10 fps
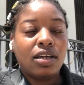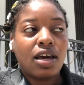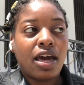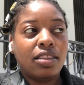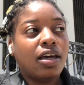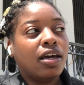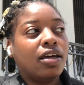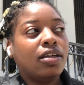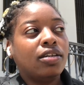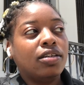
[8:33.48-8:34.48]
And
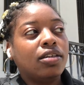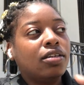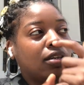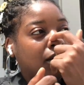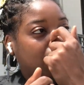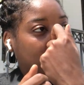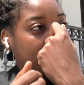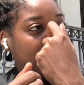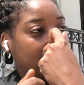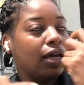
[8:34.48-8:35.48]
then,
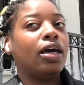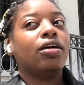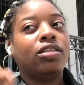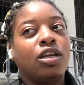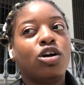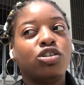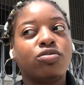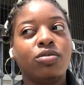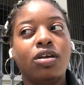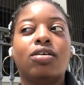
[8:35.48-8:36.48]
yeah, then it goes,
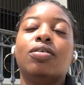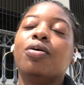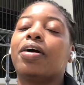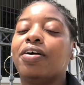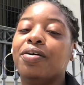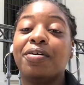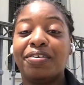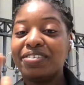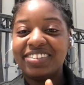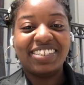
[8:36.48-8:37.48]
you know, or whatever.
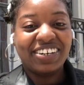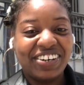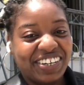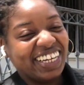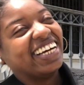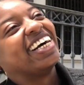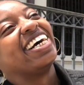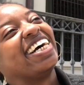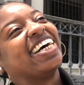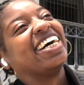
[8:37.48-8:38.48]
So,
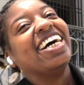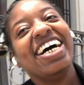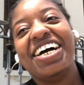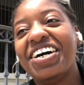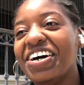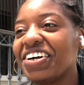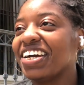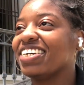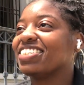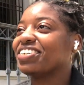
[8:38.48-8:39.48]

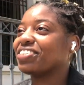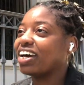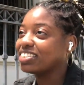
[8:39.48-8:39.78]
okay, so that's